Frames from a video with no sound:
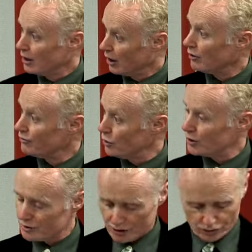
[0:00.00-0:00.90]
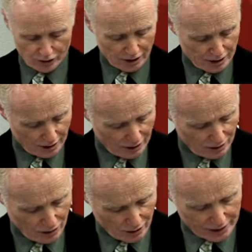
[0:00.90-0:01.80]
our focus is really
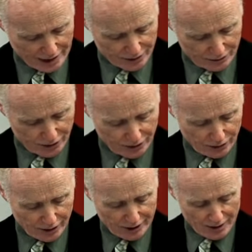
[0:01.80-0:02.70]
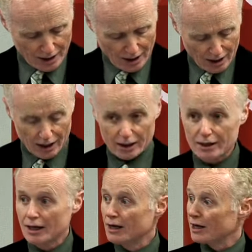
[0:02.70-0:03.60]
on national security.
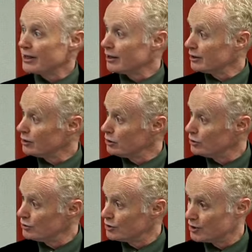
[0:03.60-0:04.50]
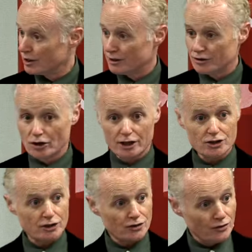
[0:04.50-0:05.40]
And that includes not
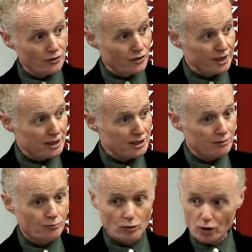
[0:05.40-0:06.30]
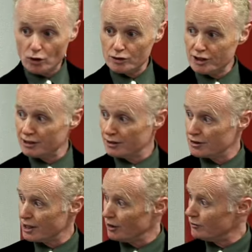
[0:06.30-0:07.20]
just the proposed deal
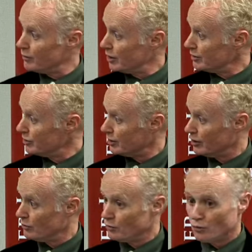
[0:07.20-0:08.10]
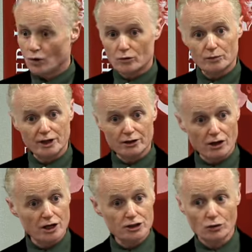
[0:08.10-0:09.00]
itself, but what would be the
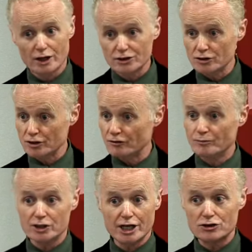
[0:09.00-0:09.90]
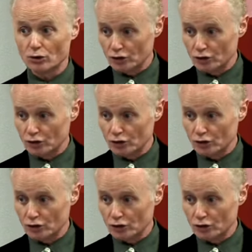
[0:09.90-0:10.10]
consequences of potential